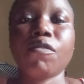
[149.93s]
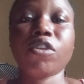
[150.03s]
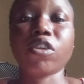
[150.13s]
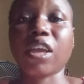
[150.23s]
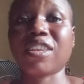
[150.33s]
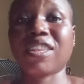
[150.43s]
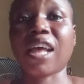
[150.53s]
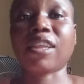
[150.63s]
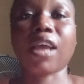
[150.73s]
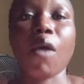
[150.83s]
Virtual
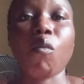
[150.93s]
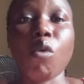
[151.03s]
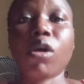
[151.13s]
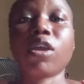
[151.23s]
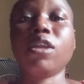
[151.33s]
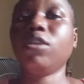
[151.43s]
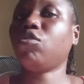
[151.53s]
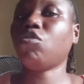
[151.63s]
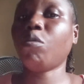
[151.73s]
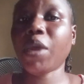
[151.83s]
assistants can work in
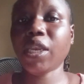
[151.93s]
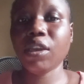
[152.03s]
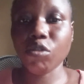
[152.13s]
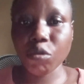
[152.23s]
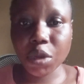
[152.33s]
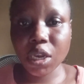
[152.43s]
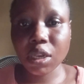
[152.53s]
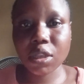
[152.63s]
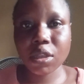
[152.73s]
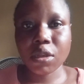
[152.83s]
so many
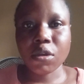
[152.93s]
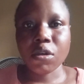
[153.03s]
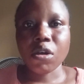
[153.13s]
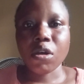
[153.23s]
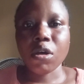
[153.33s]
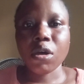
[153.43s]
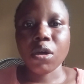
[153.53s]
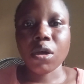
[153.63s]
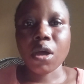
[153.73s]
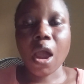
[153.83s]
domains
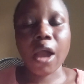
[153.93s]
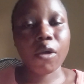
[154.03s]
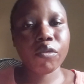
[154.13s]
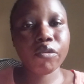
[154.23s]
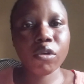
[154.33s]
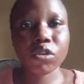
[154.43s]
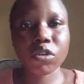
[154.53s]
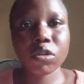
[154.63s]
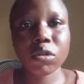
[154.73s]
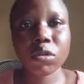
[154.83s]

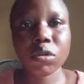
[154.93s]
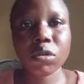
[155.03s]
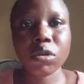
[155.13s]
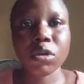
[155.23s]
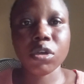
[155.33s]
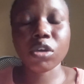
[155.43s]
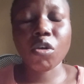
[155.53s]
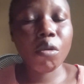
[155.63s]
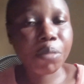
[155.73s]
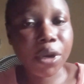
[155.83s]
across the
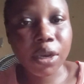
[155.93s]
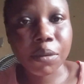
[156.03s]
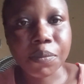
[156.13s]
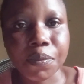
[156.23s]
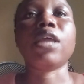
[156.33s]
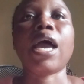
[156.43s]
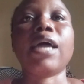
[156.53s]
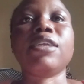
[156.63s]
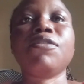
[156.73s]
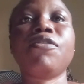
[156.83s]
company. There
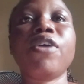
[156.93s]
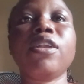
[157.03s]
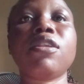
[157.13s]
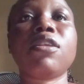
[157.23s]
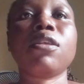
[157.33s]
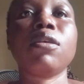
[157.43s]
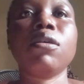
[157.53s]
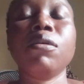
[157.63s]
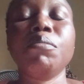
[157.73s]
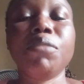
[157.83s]
are different
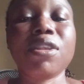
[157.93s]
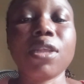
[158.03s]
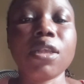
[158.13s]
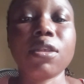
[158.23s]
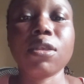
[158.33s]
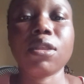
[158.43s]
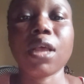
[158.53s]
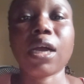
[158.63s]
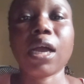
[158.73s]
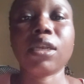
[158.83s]
businesses
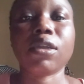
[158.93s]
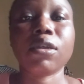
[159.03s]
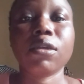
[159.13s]
that can